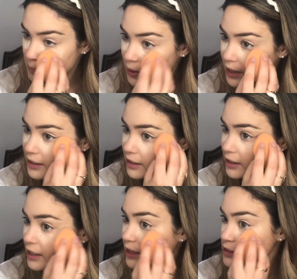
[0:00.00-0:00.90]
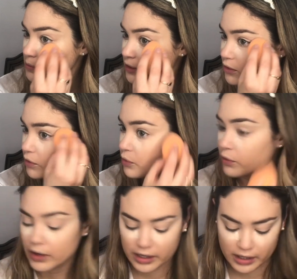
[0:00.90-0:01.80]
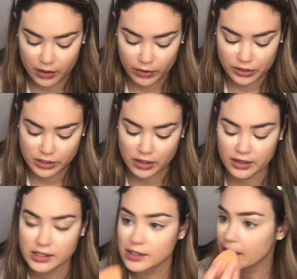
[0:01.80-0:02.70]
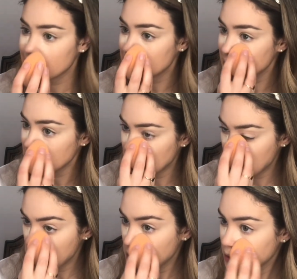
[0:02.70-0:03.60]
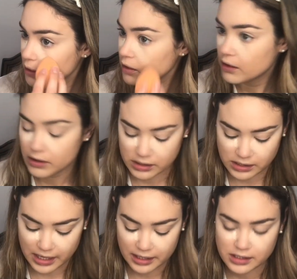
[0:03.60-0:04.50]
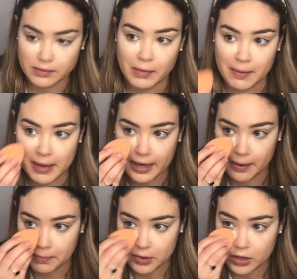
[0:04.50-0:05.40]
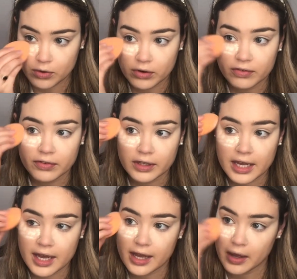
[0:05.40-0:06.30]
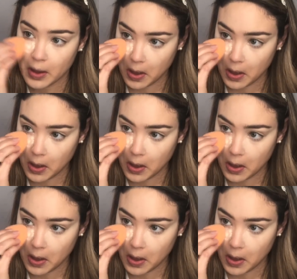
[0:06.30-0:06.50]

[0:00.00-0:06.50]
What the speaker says: But it has been really gorgeous on the skin, sets my makeup beautifully.